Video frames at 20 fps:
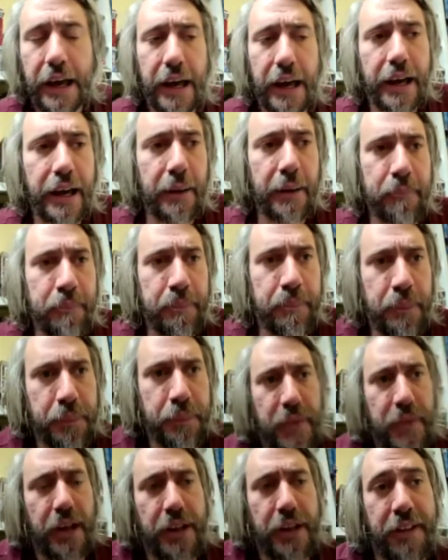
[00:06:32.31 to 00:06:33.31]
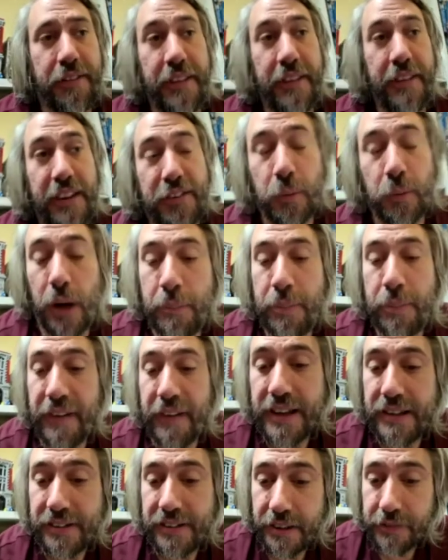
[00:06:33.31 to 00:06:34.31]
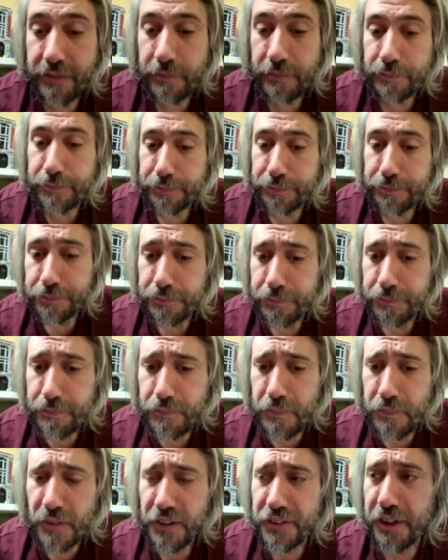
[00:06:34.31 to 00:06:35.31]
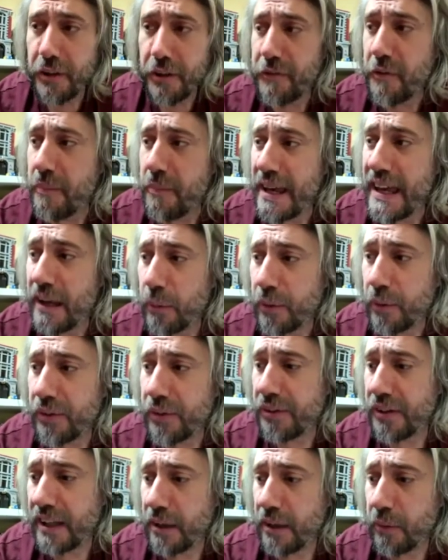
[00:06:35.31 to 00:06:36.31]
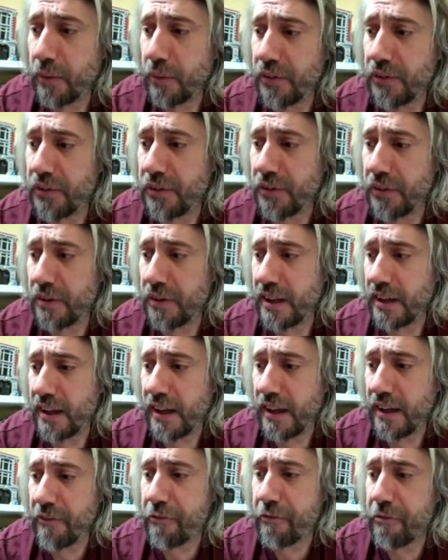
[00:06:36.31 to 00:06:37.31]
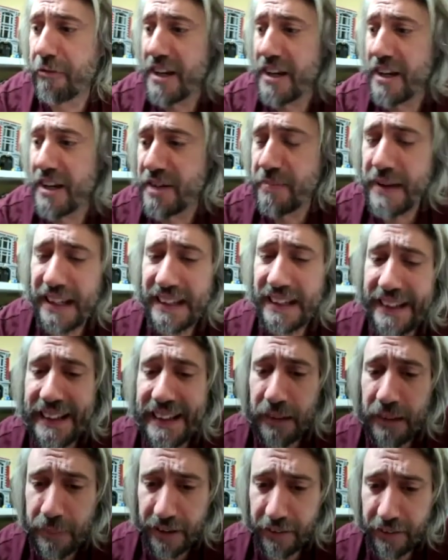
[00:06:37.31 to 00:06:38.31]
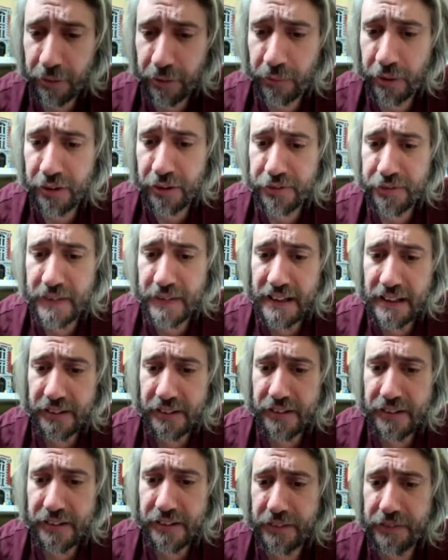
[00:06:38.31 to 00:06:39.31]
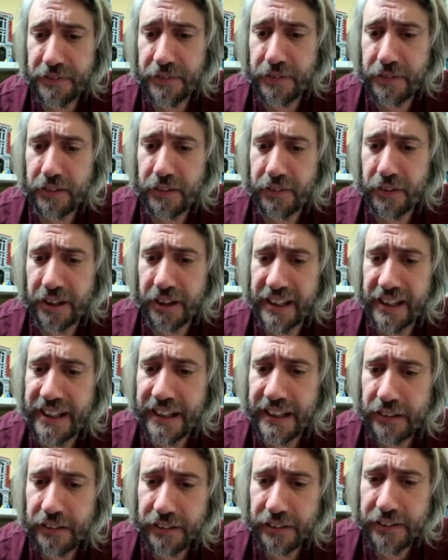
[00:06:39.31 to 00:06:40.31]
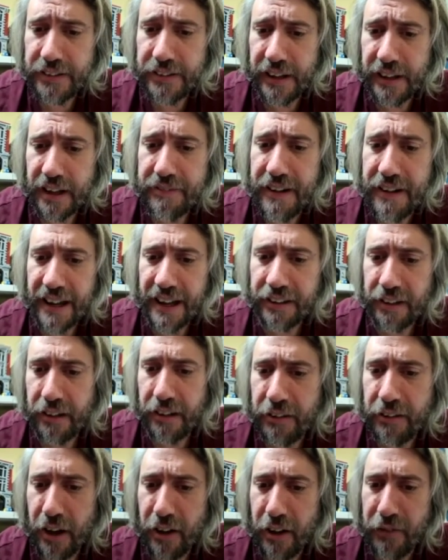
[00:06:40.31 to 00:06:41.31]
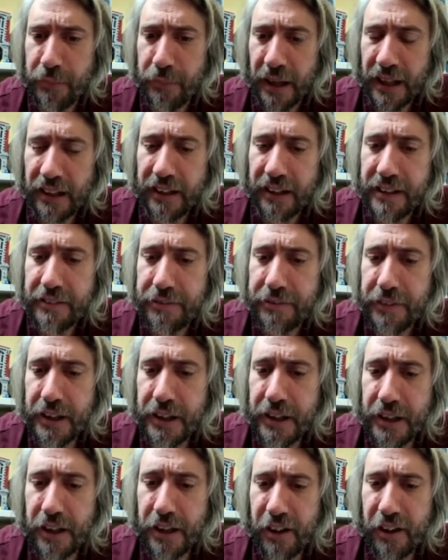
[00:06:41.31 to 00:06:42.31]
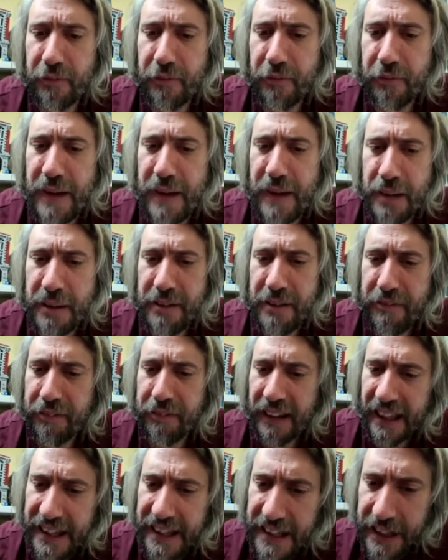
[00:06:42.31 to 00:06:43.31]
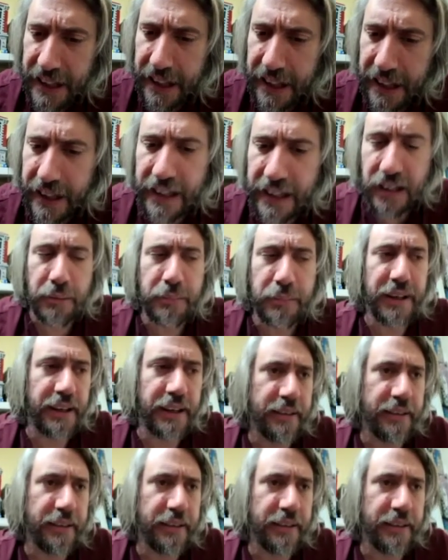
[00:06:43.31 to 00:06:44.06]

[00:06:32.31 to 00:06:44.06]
Um, and I think that's quite pervasive so for me, it was it was it freed me a little bit from those feelings of of kind of guilt that I've had o- over my life of being a bit flaky and a bit